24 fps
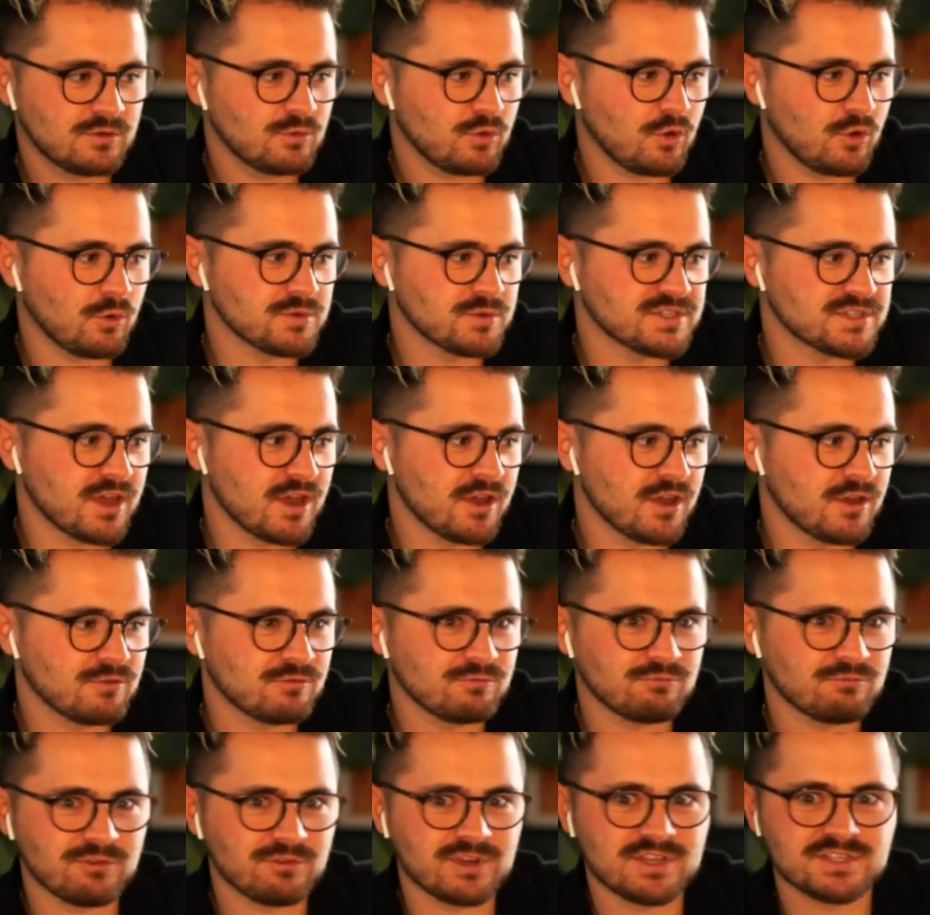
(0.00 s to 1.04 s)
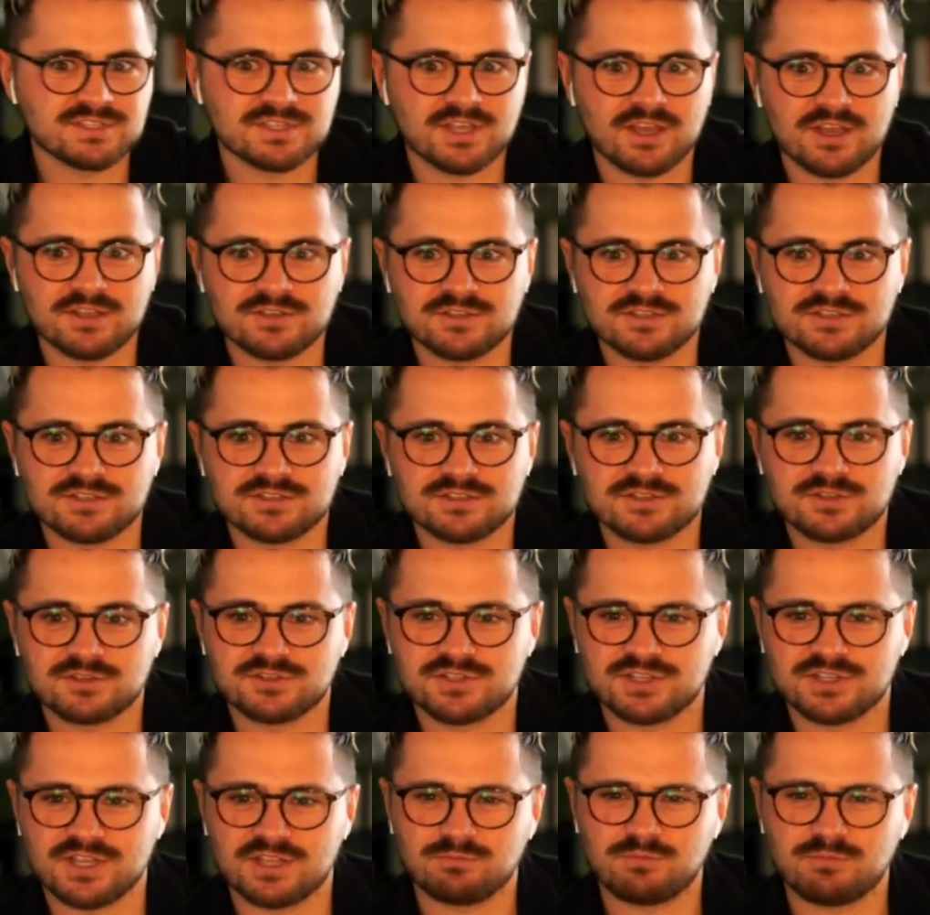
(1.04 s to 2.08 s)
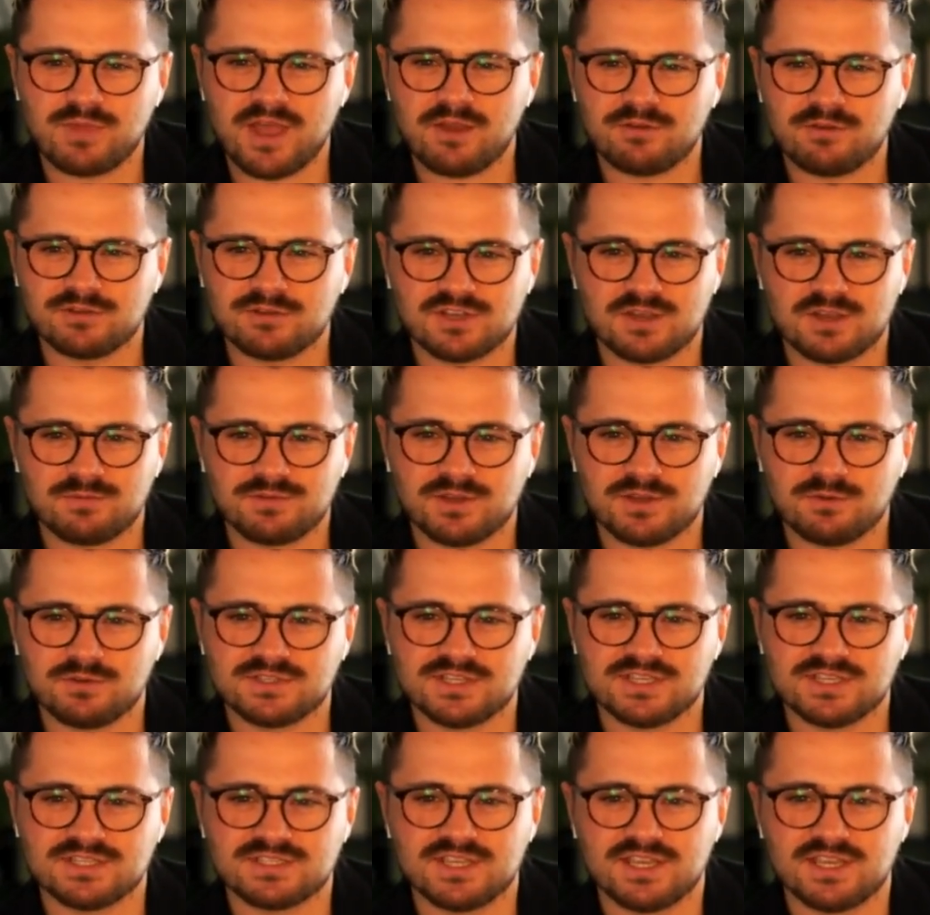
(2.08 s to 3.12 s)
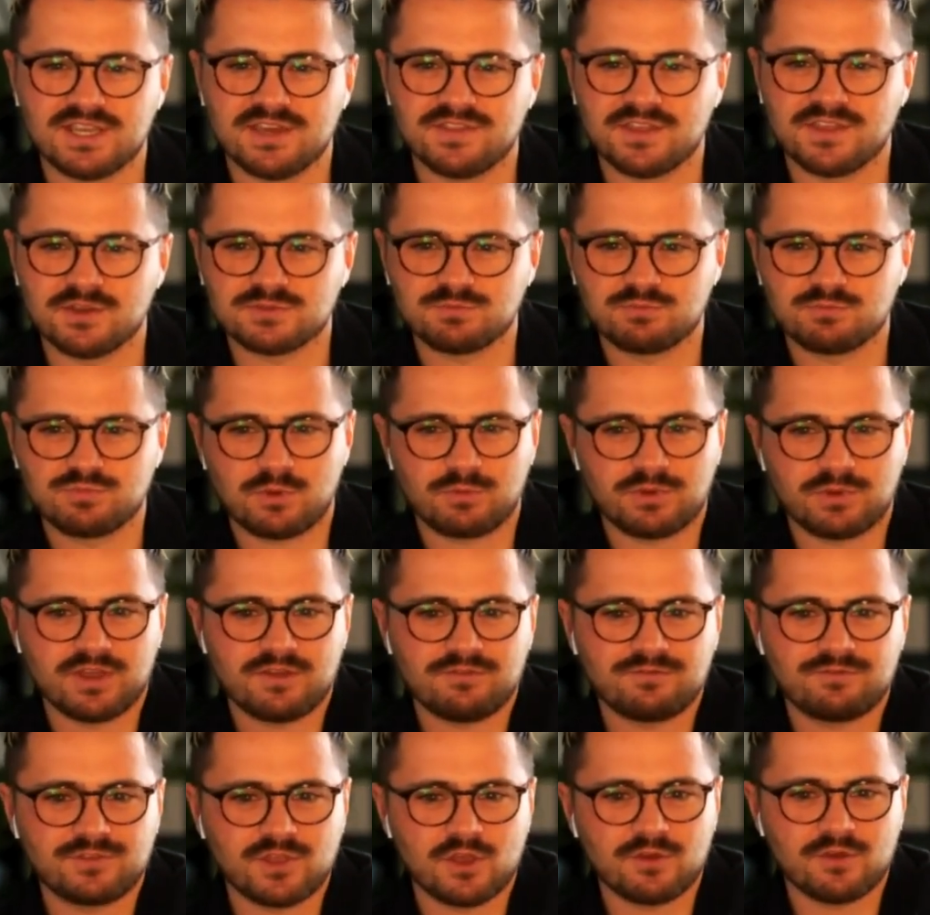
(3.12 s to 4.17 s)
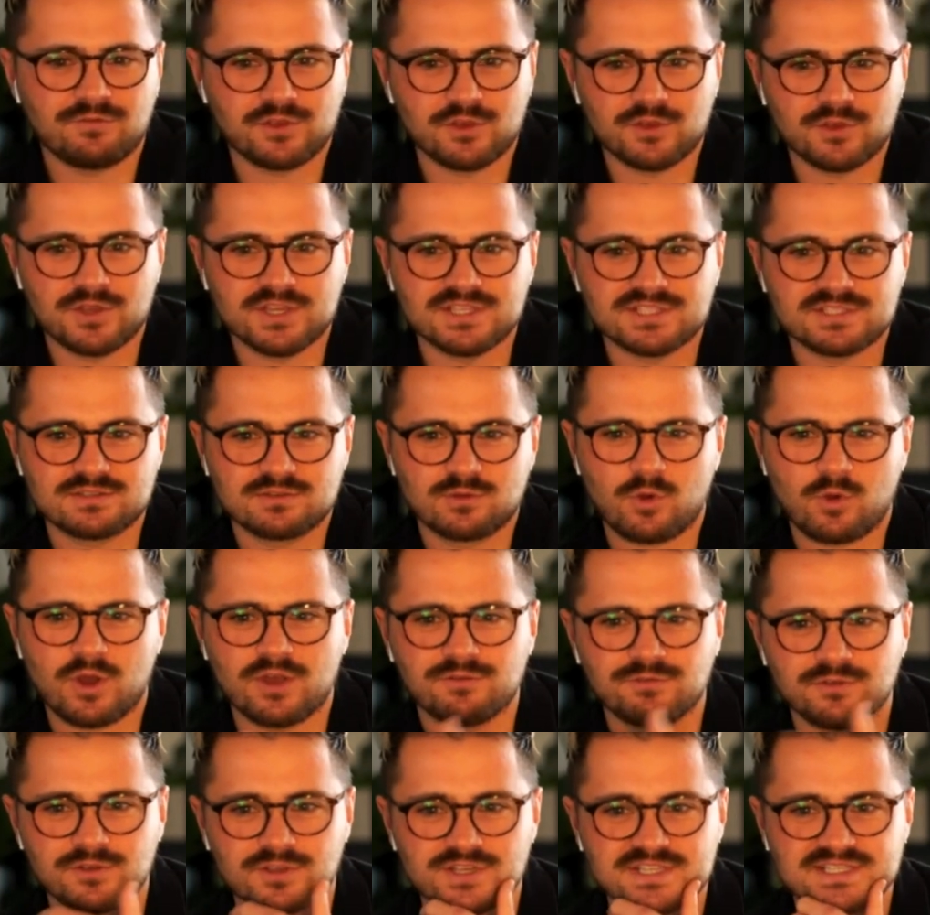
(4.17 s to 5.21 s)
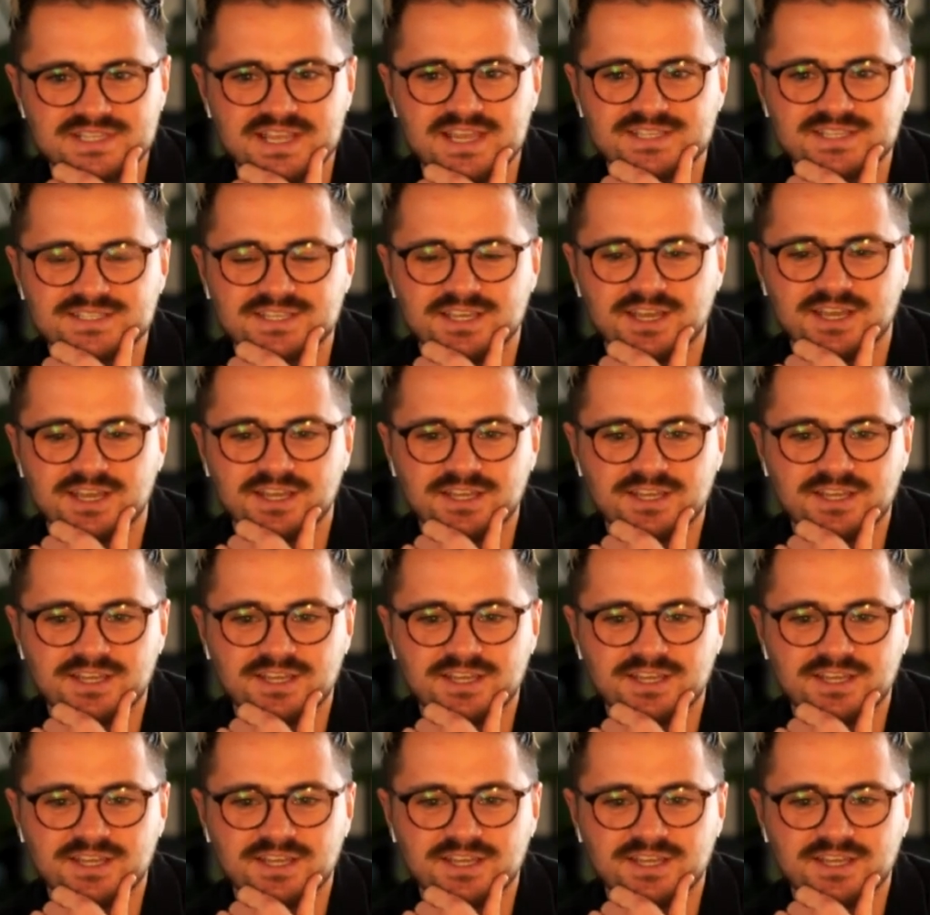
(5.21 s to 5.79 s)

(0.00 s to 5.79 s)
almost her resurgence because she did Parent Trap, I think, with Disney, and that's probably quite a few years later.